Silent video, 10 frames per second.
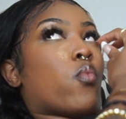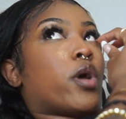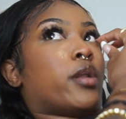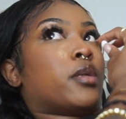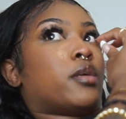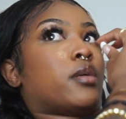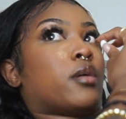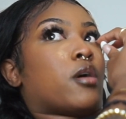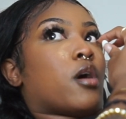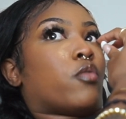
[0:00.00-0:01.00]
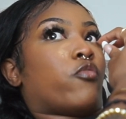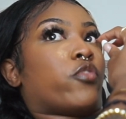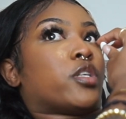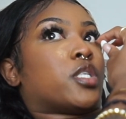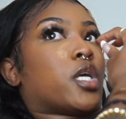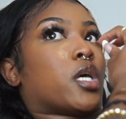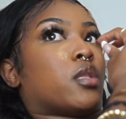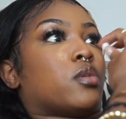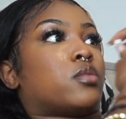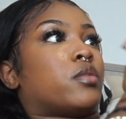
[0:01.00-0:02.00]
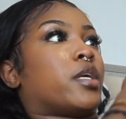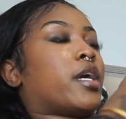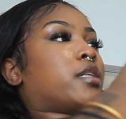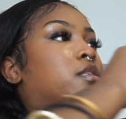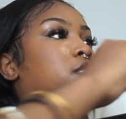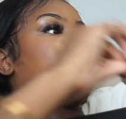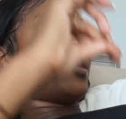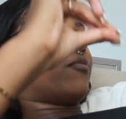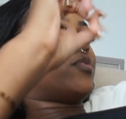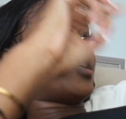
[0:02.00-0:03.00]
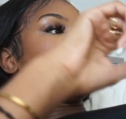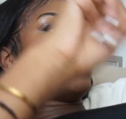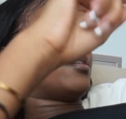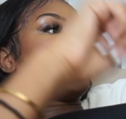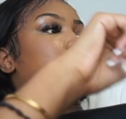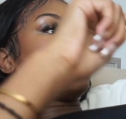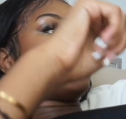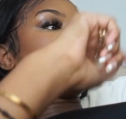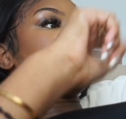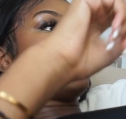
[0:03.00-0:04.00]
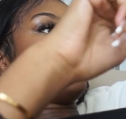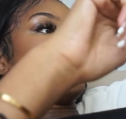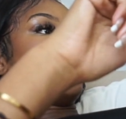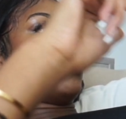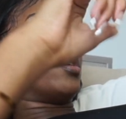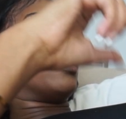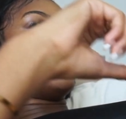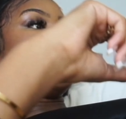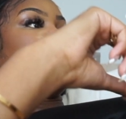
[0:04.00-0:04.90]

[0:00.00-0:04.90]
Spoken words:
one outfit together, so they get saved in this stupid order.